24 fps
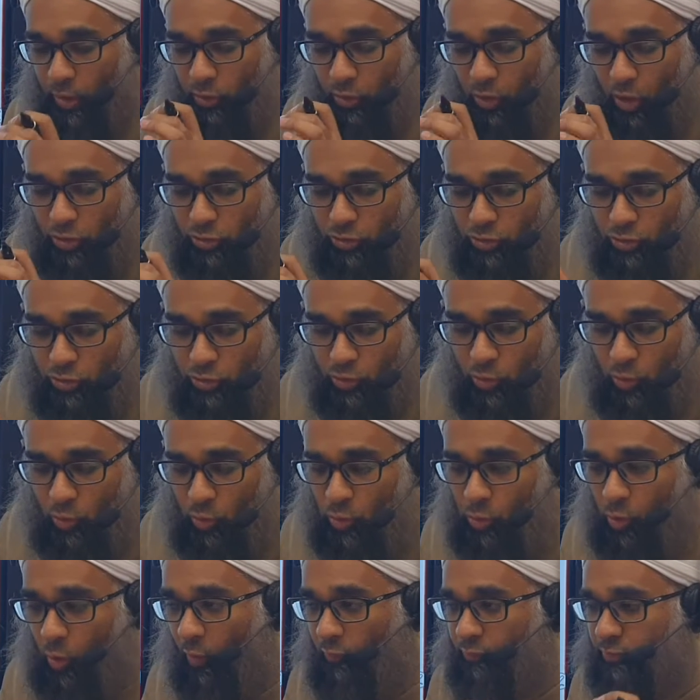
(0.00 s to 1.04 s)
are not
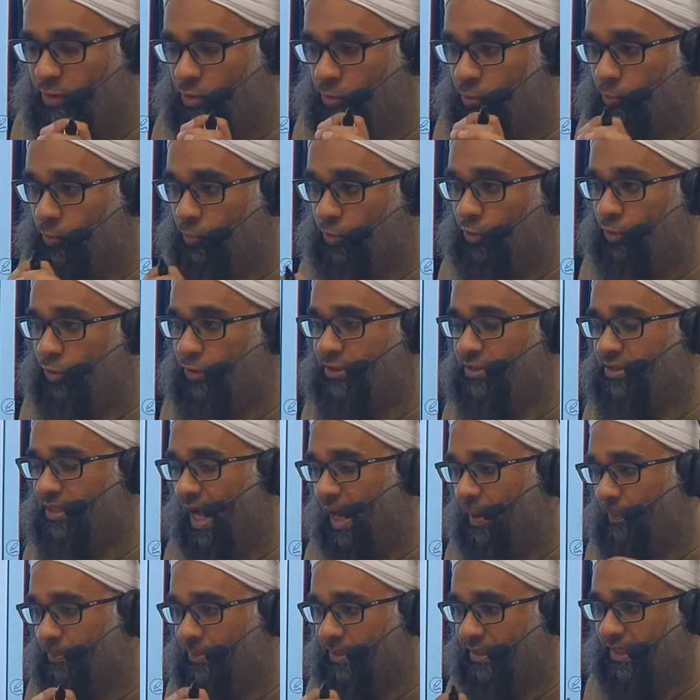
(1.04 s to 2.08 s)
sure of this word's
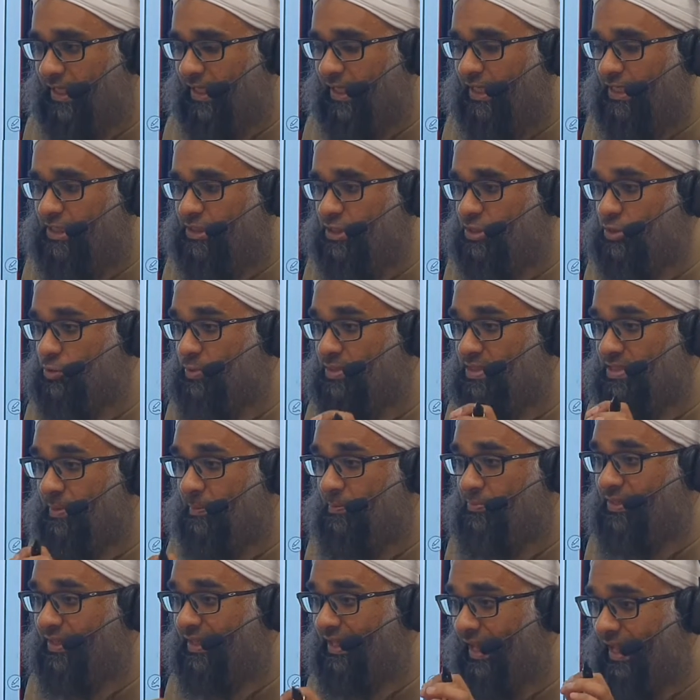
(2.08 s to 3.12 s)
application to
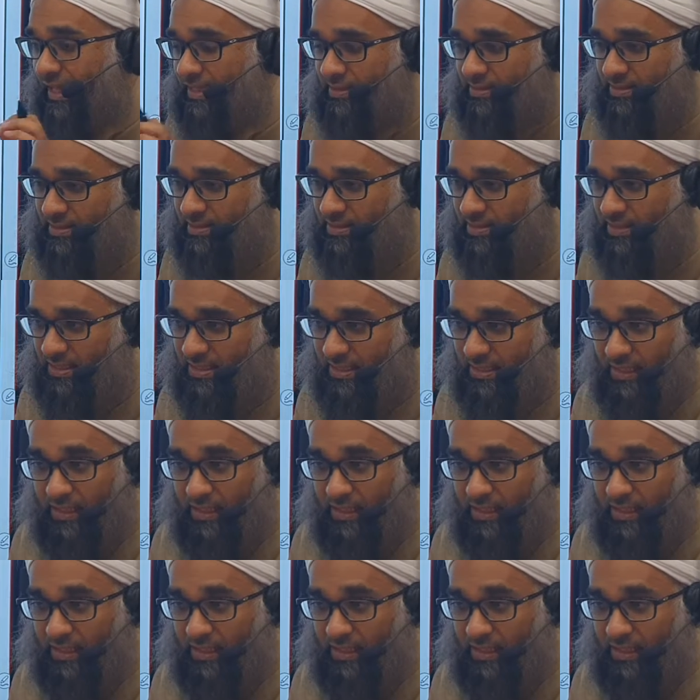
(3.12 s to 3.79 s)
something else.